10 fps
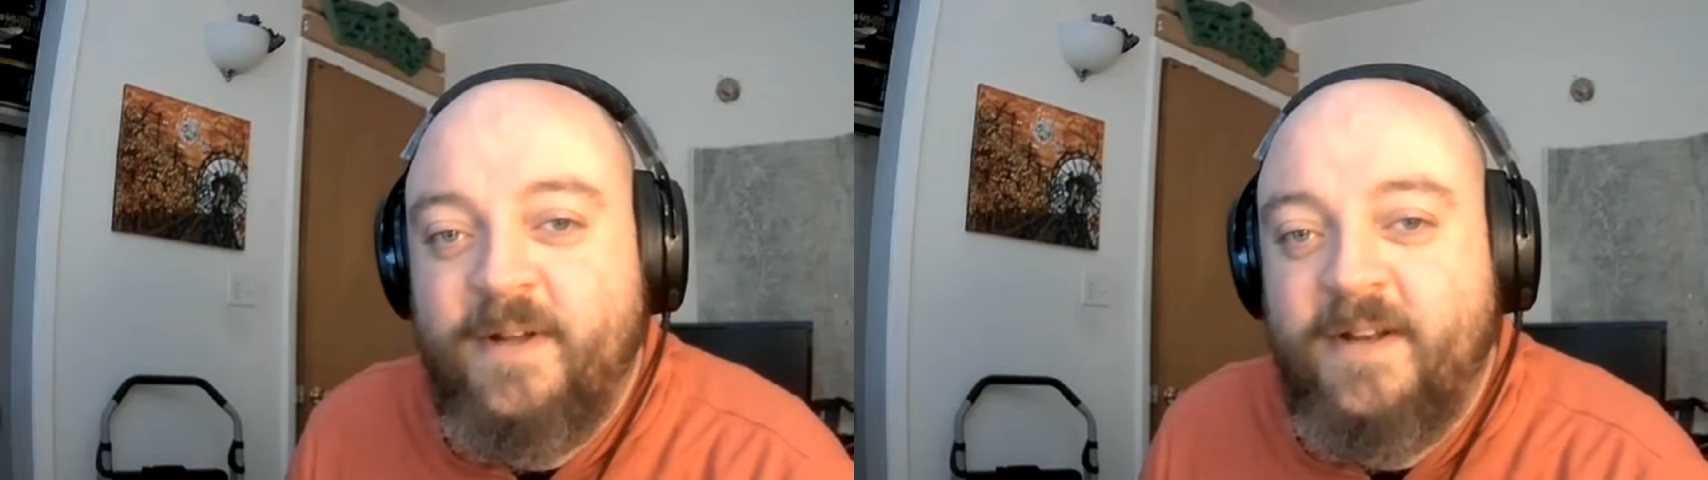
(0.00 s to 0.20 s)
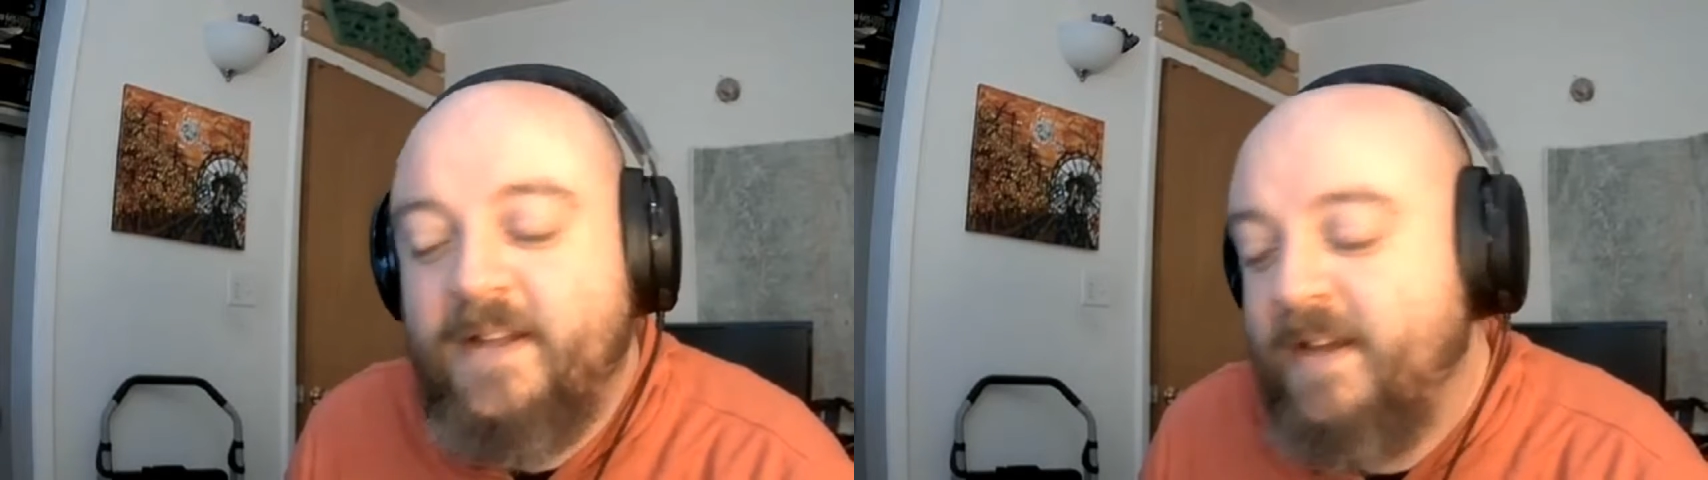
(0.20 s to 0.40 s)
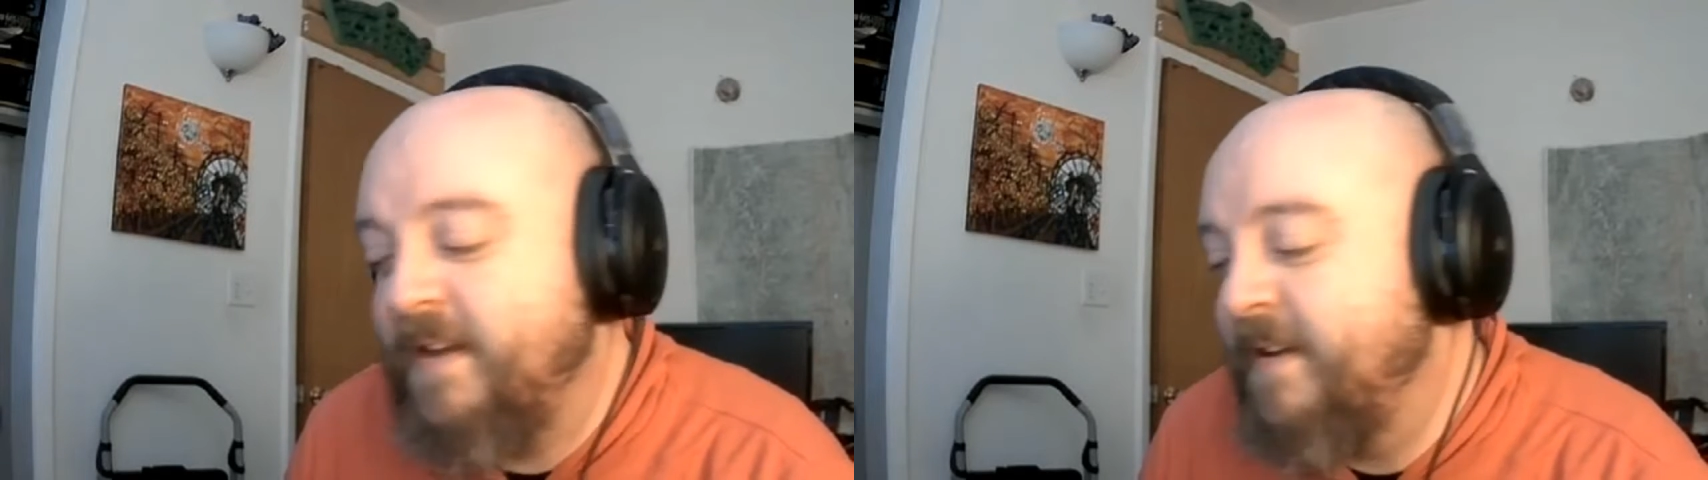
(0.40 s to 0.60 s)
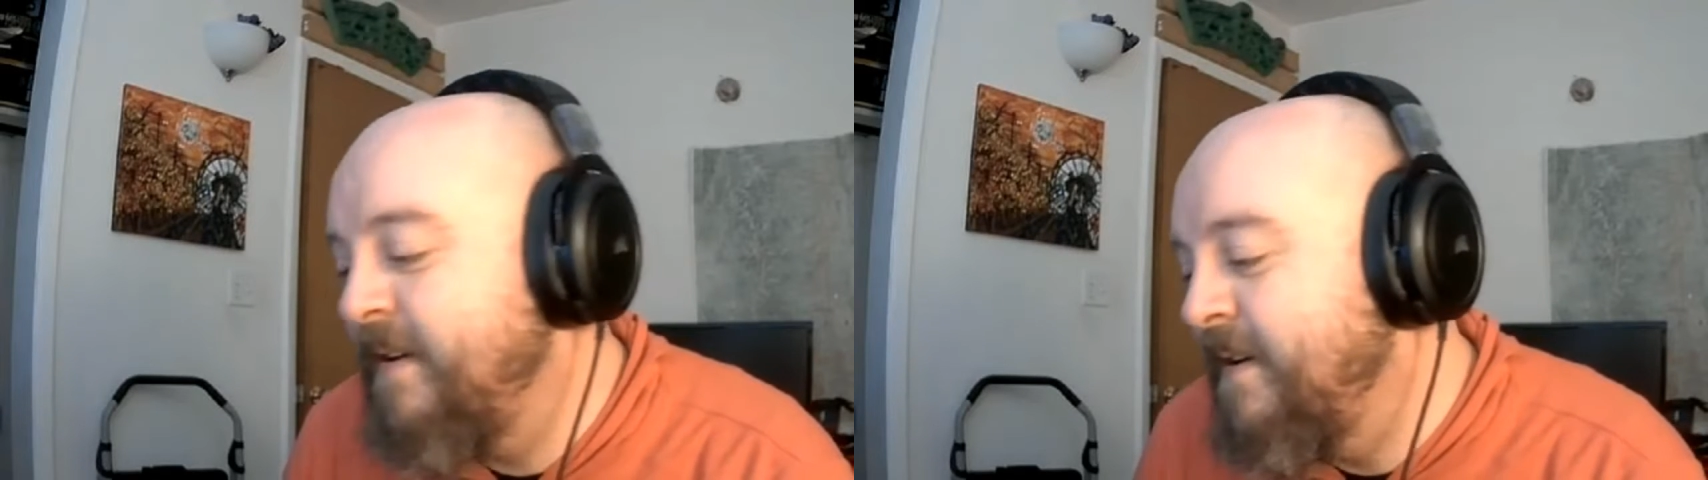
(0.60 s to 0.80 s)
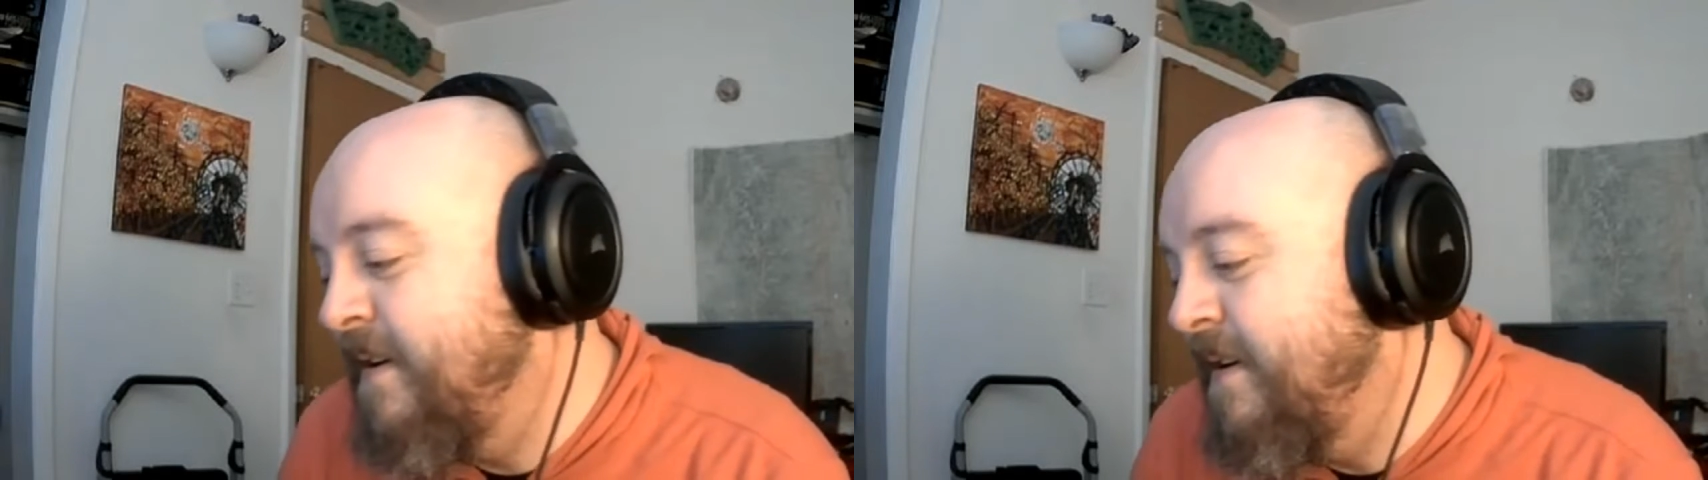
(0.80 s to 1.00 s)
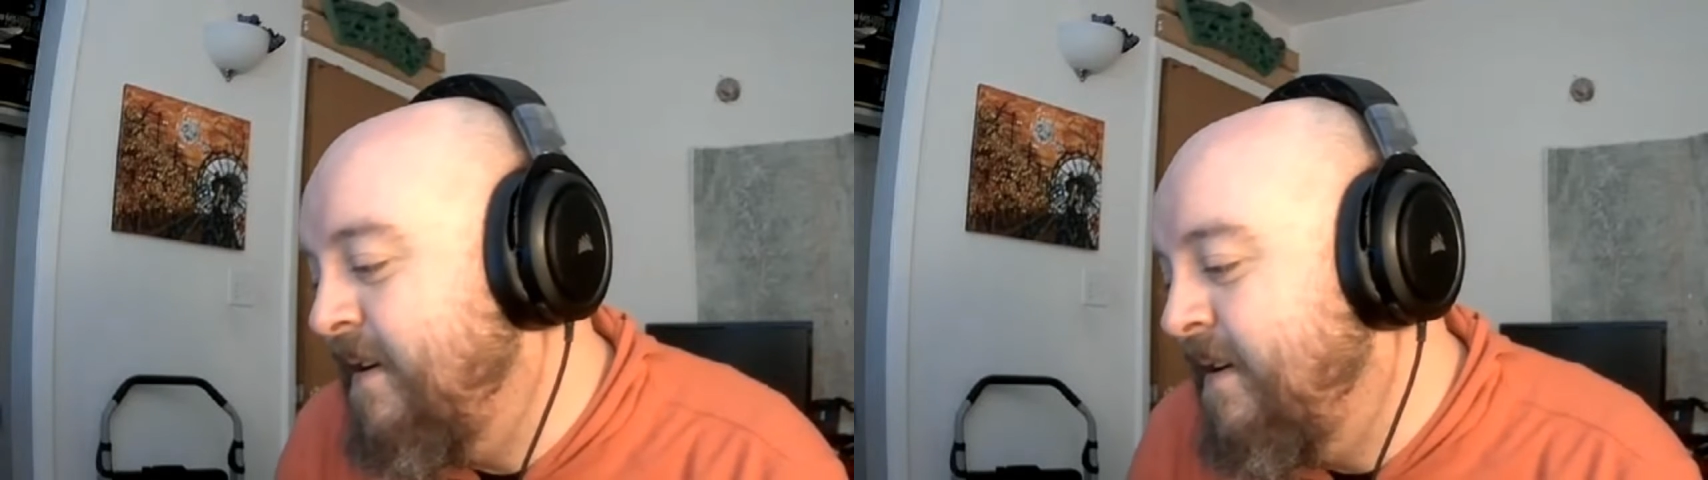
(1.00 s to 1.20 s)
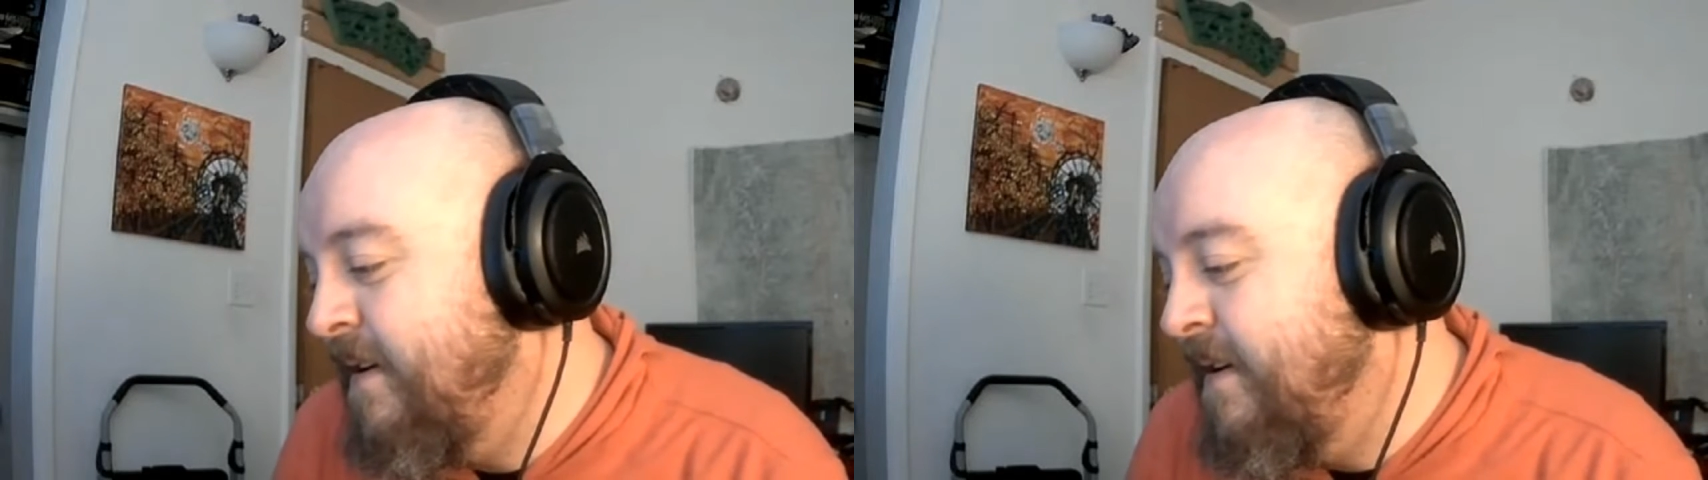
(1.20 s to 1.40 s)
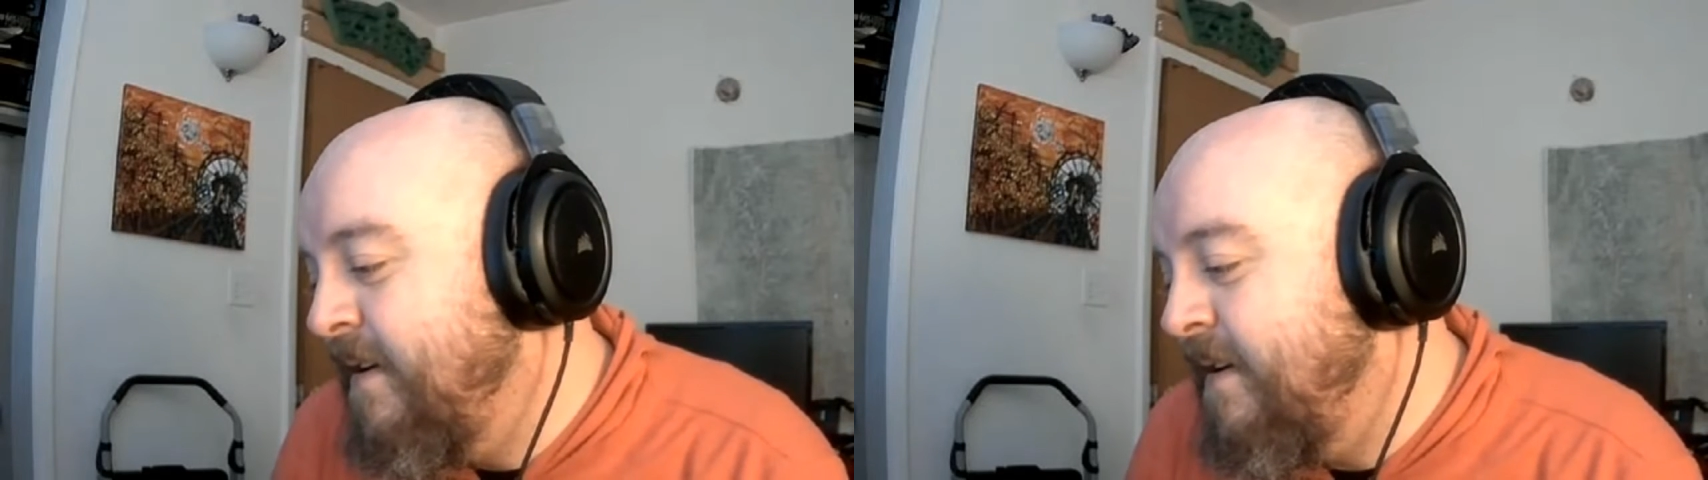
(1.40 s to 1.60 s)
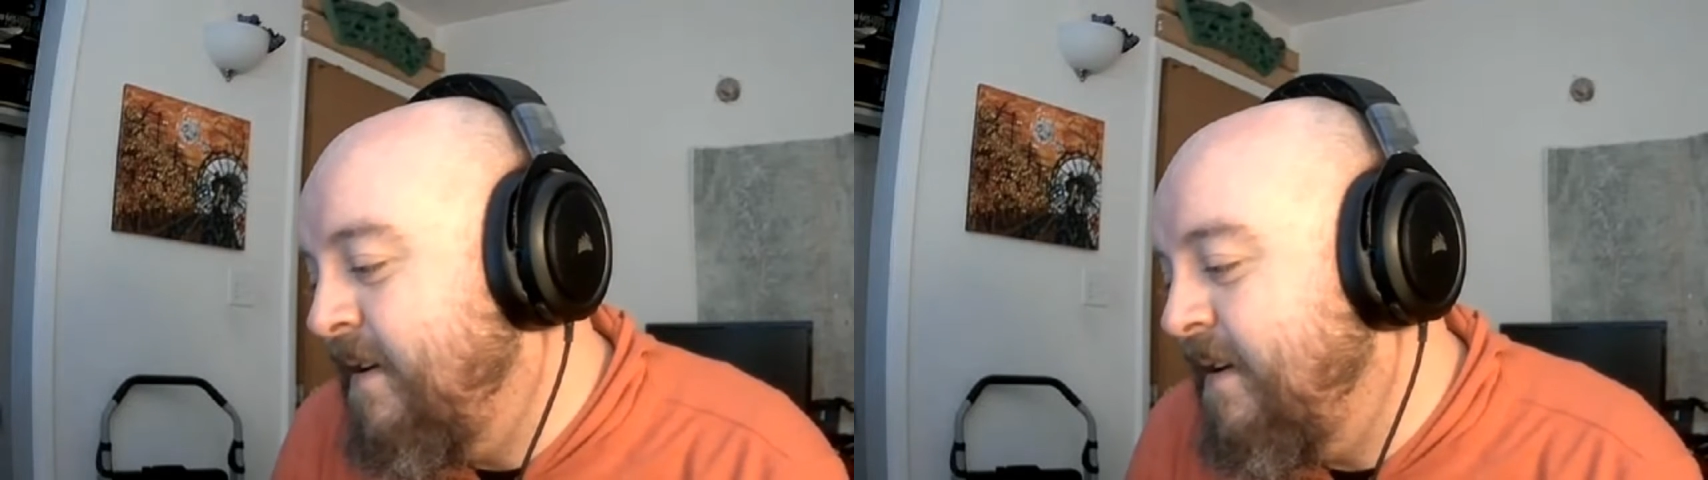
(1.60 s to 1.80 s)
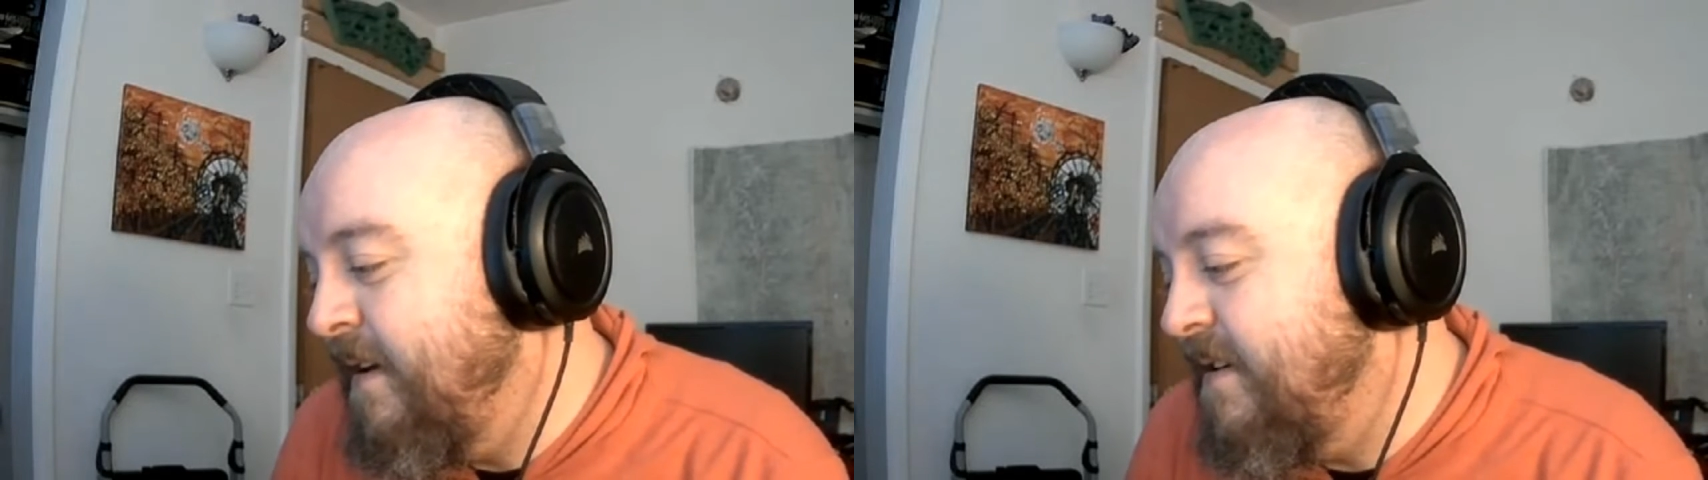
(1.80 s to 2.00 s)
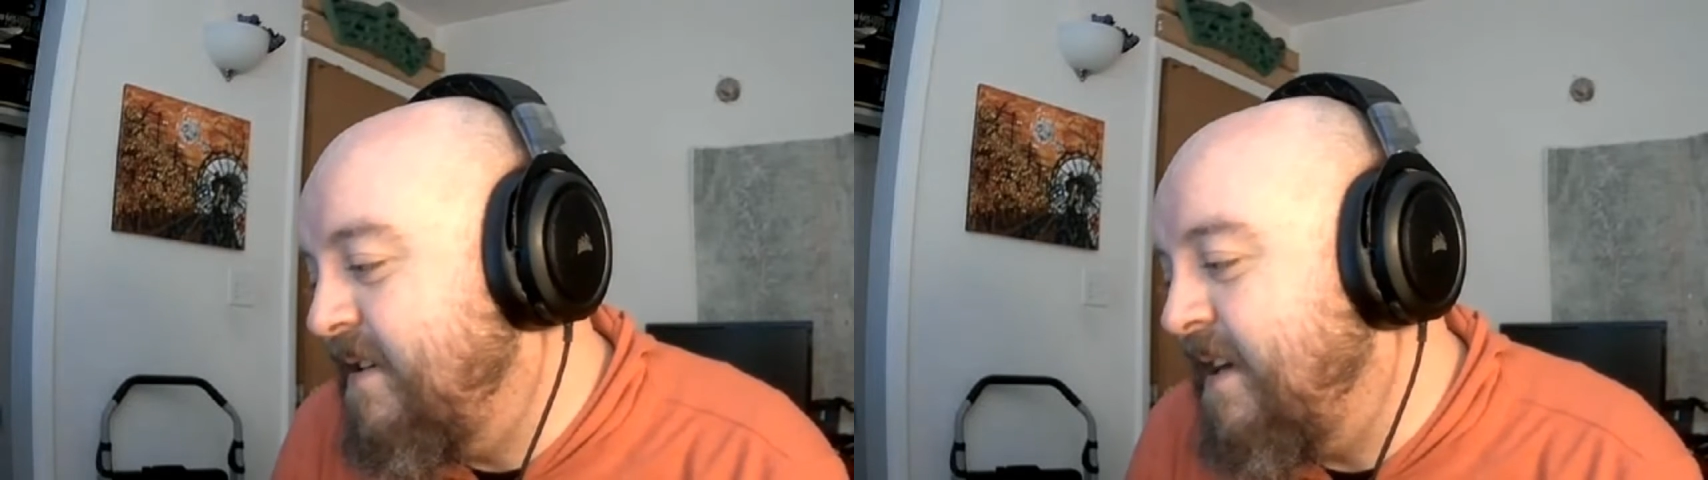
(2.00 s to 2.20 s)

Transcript: Monday and